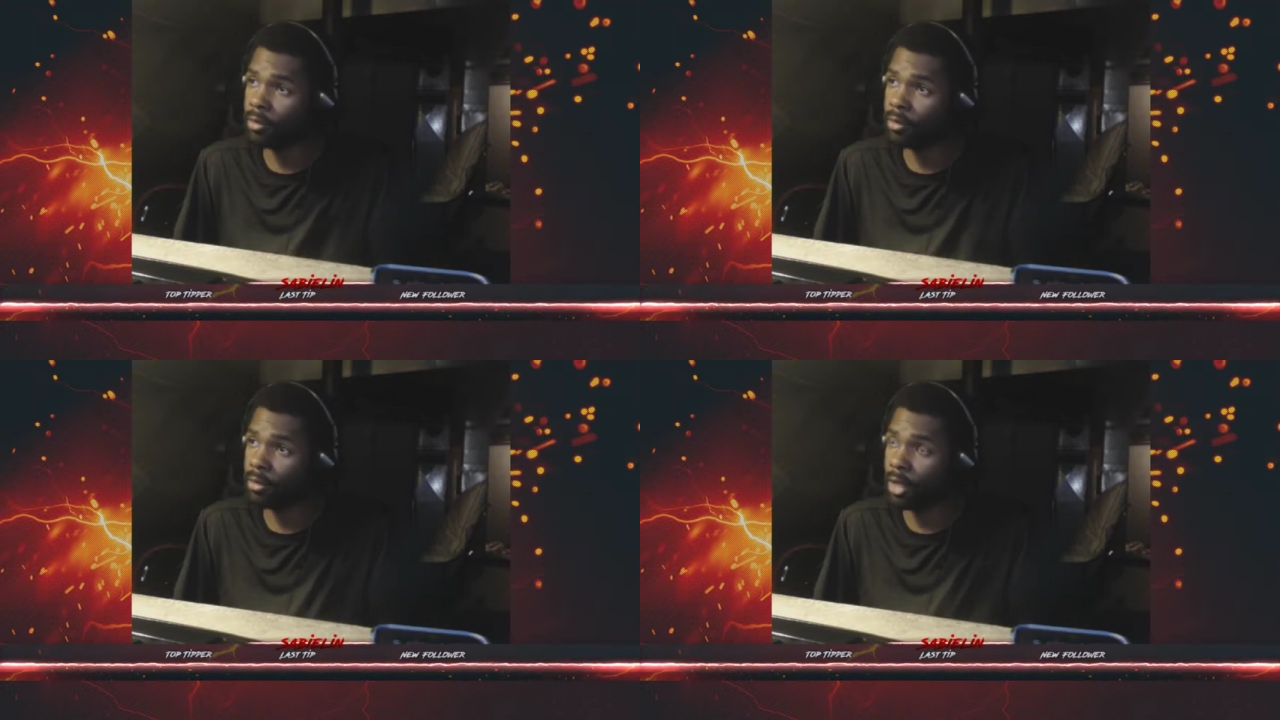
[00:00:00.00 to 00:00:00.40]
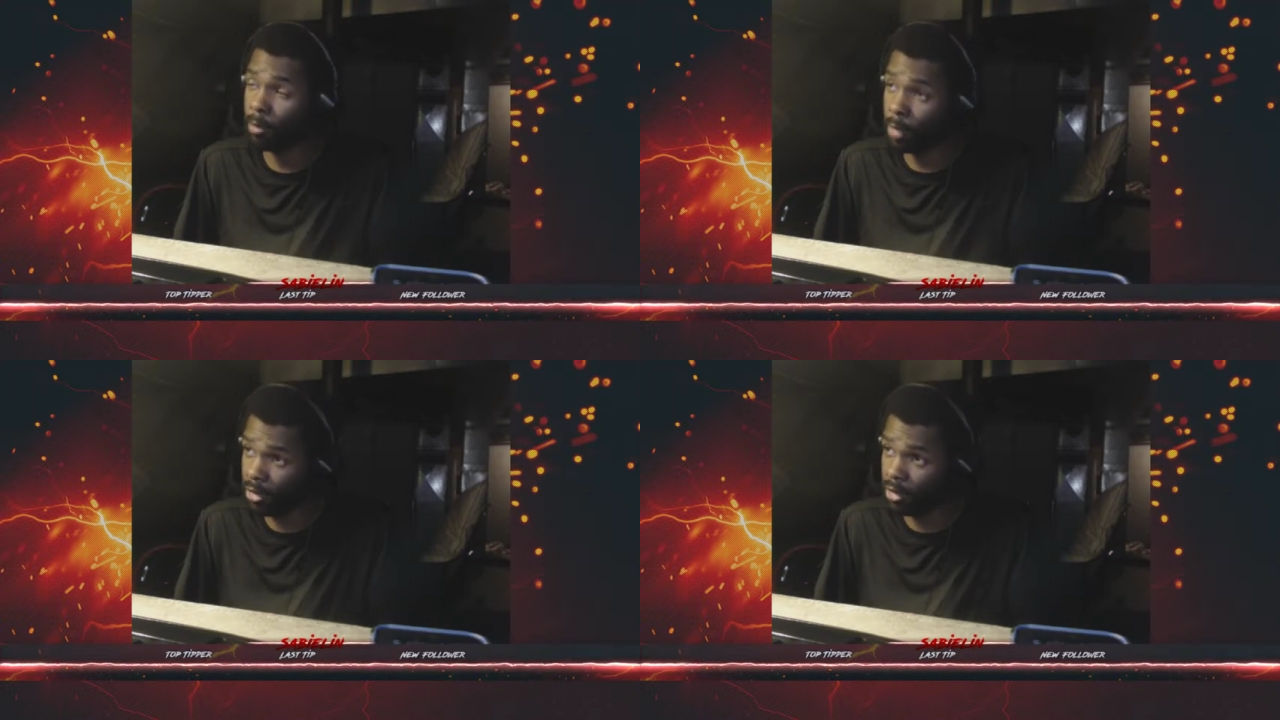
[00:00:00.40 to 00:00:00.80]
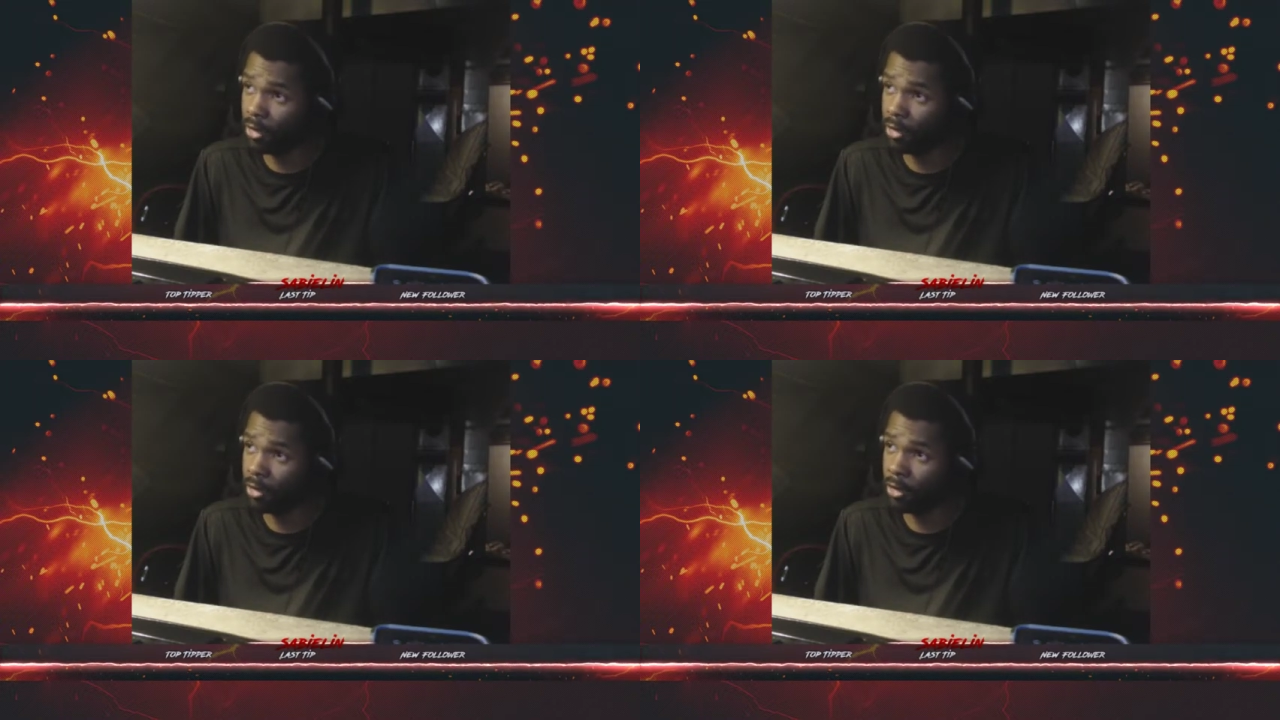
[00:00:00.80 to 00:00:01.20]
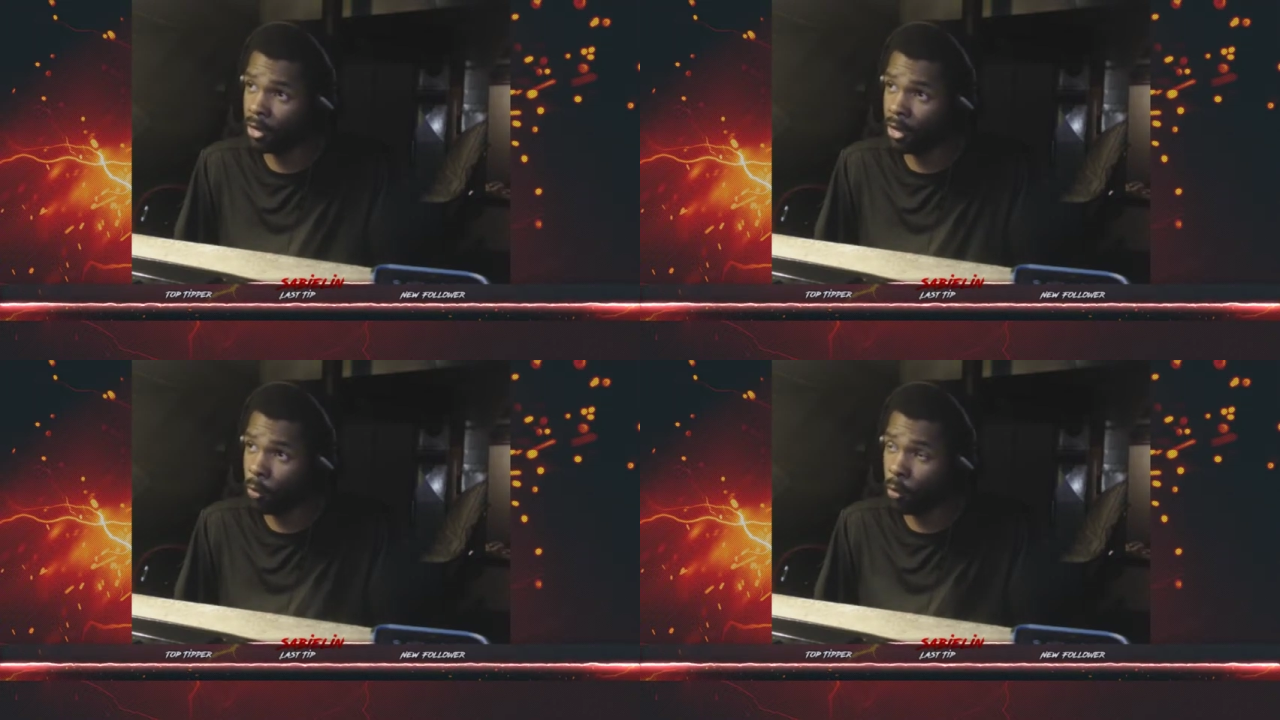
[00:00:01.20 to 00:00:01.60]
He mentions
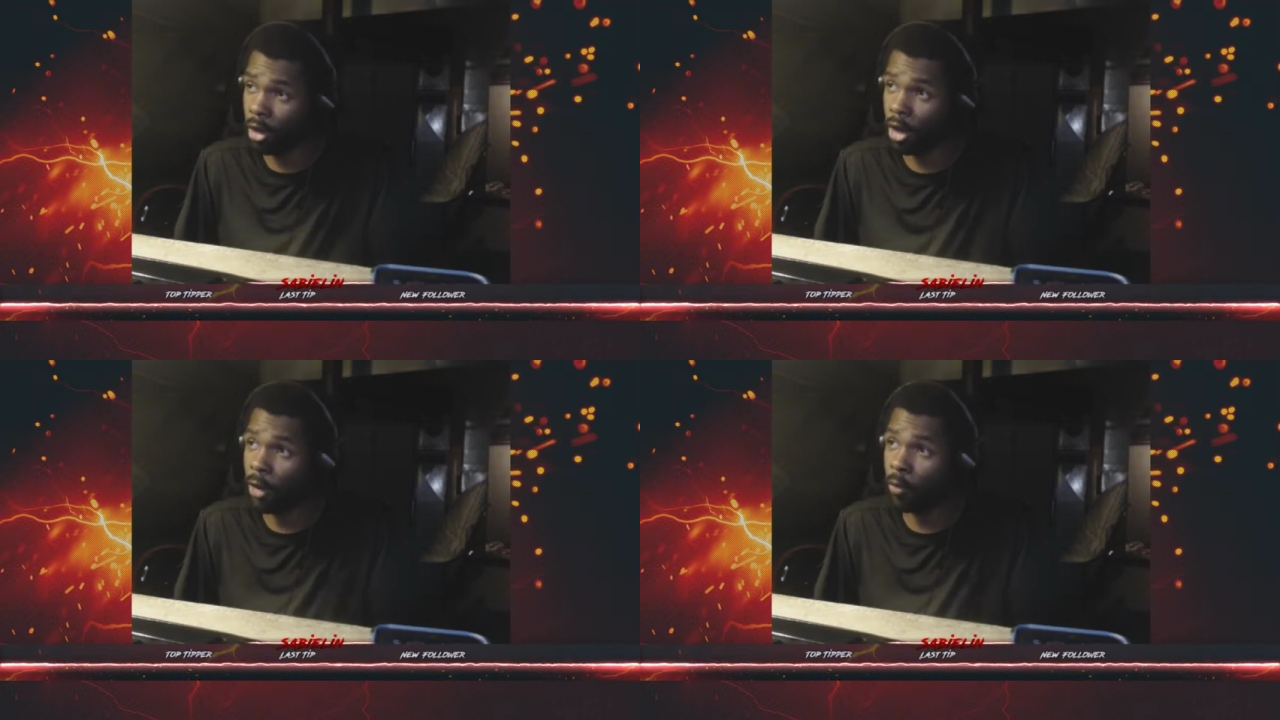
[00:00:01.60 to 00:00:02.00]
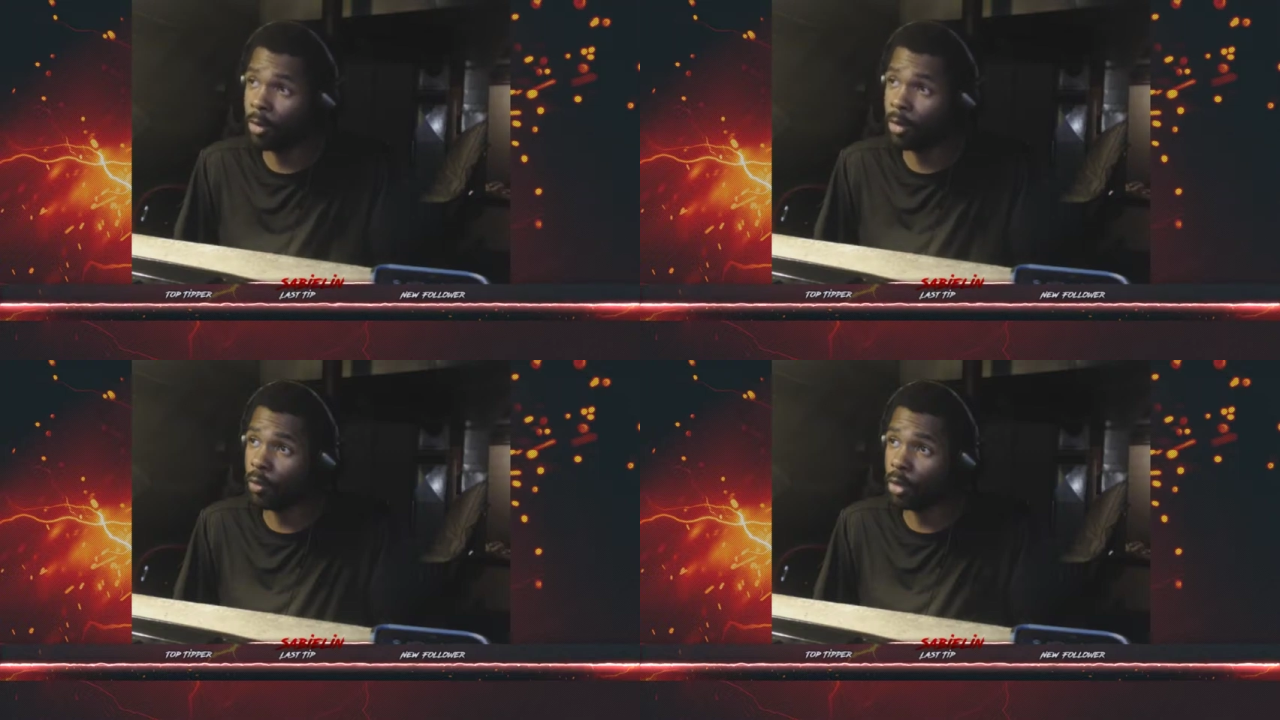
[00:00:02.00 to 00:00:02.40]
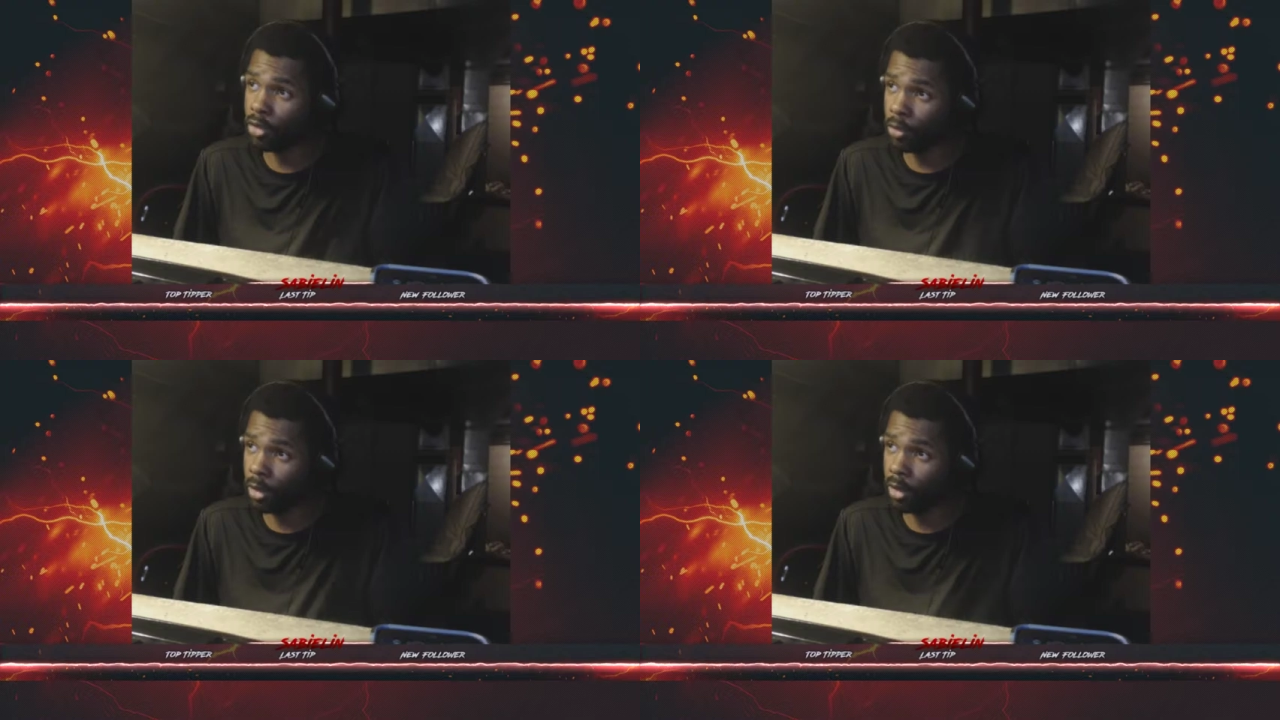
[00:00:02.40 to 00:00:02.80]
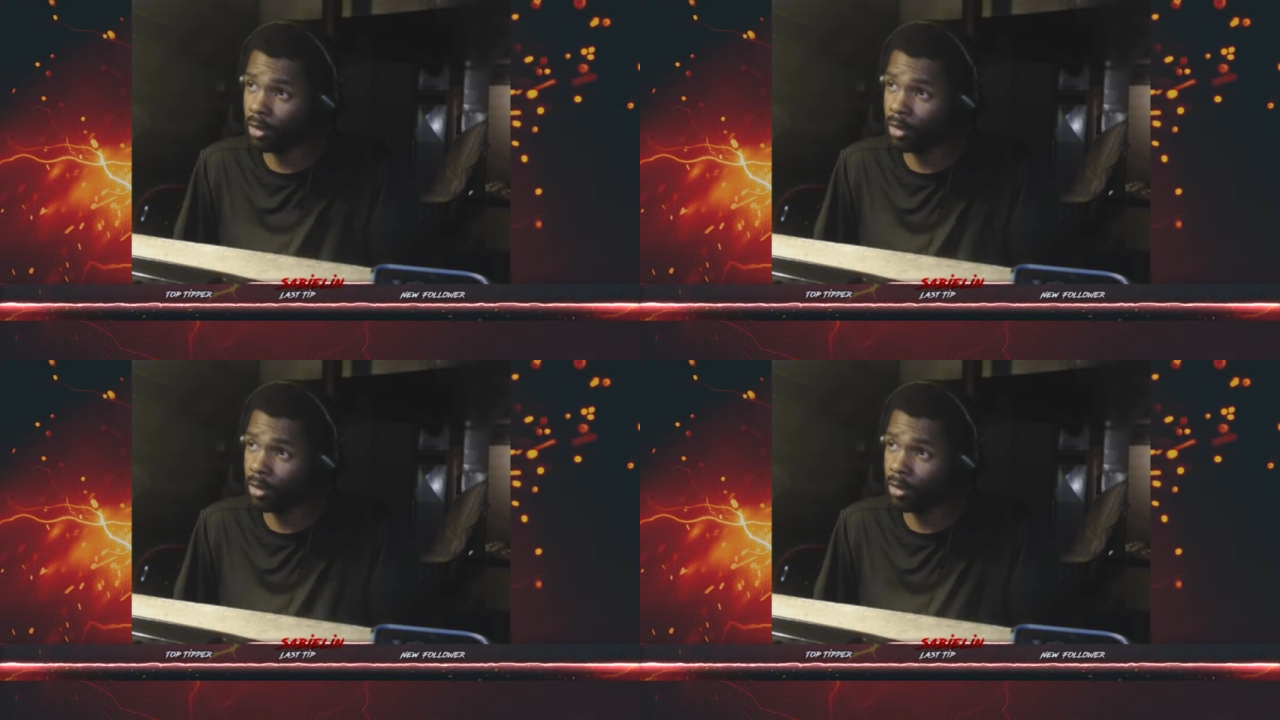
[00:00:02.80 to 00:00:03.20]
what our women were doing
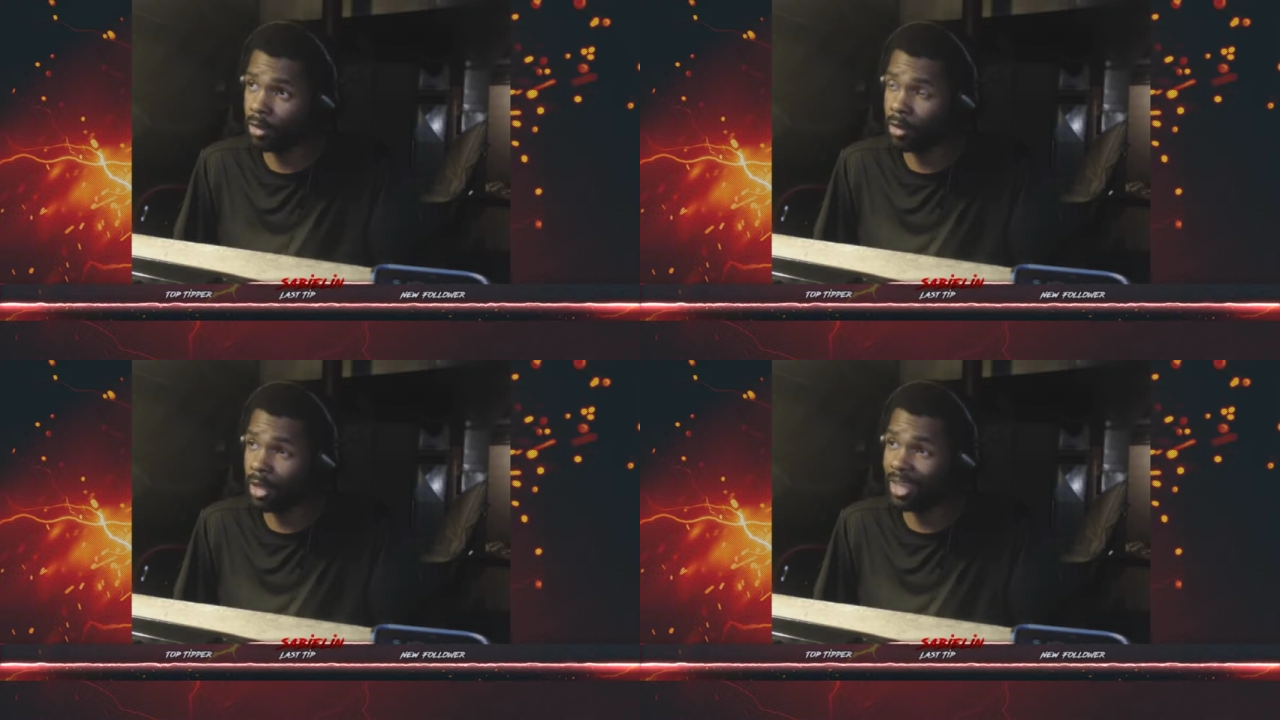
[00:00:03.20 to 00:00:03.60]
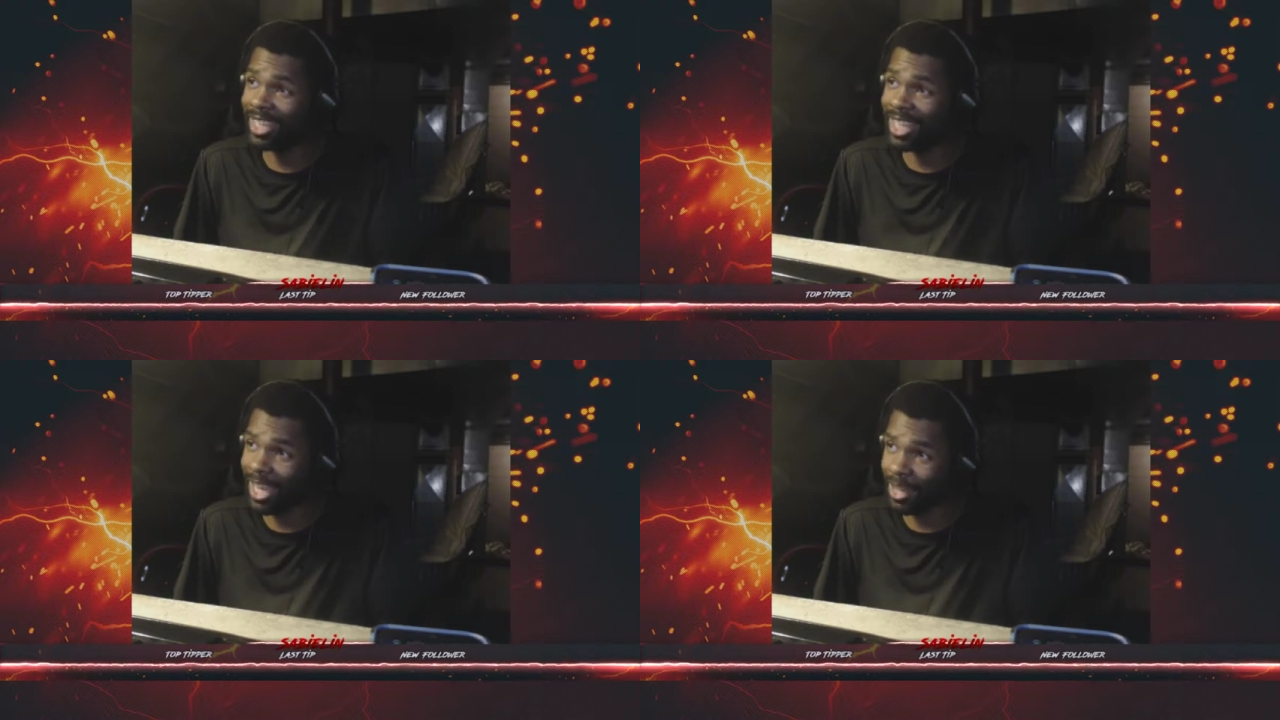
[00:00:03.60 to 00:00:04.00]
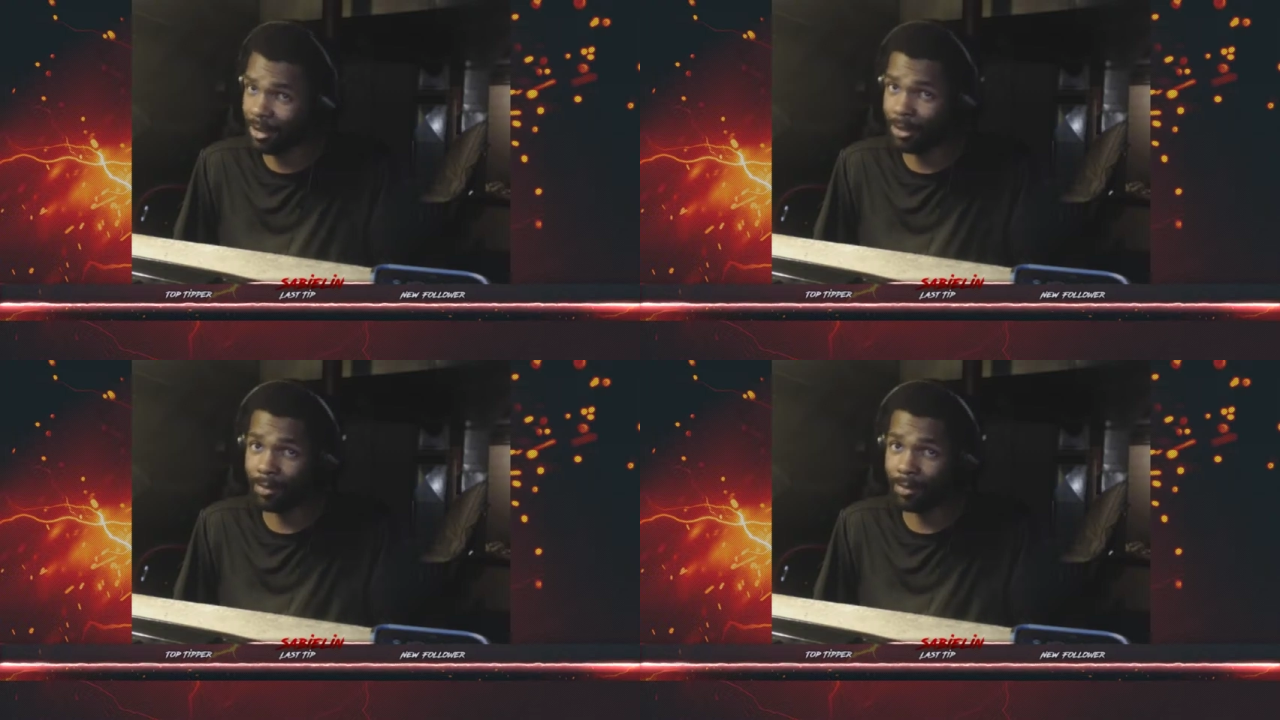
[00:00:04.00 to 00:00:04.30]
again